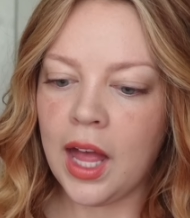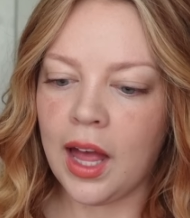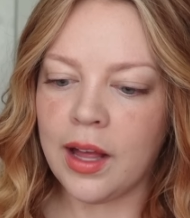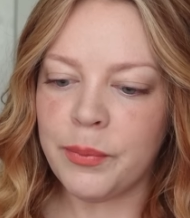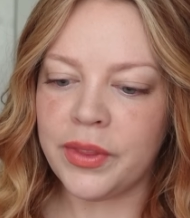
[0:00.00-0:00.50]

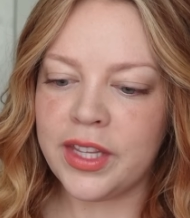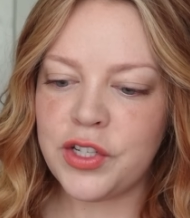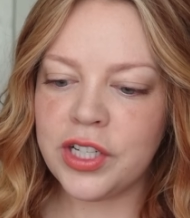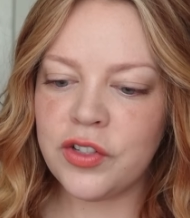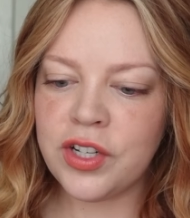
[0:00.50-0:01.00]
Um, the
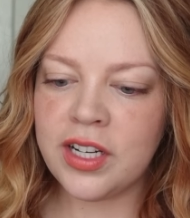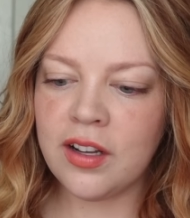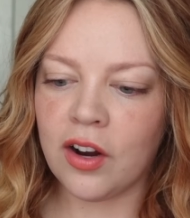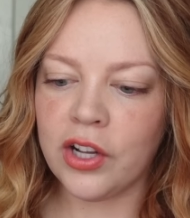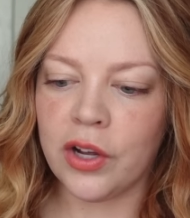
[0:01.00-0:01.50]
children
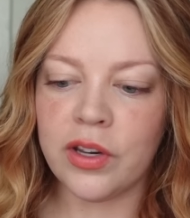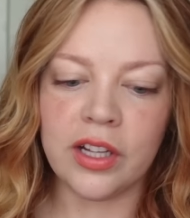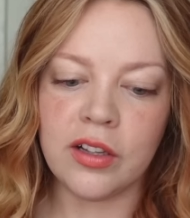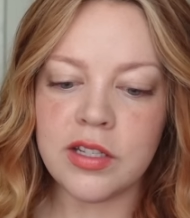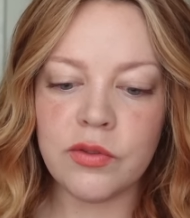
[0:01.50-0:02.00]
are to go to
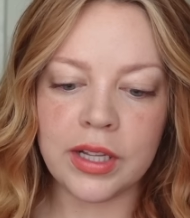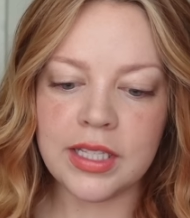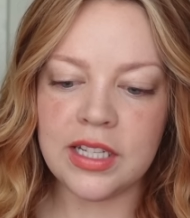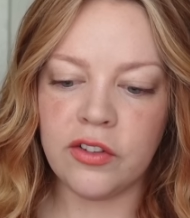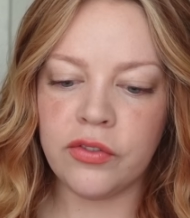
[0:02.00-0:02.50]
their closest
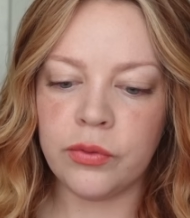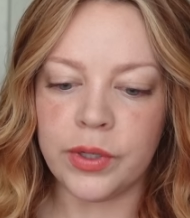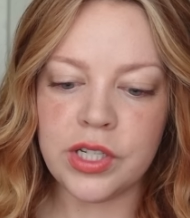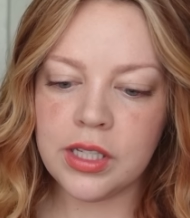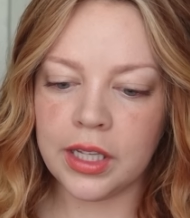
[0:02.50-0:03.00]
relative,
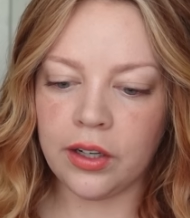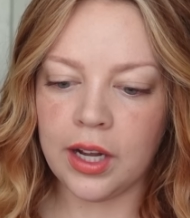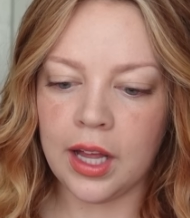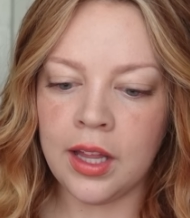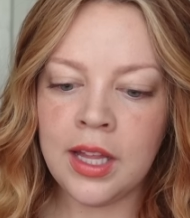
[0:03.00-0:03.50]
which is
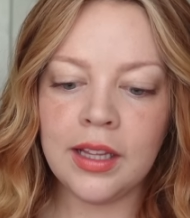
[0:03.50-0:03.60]
Clara.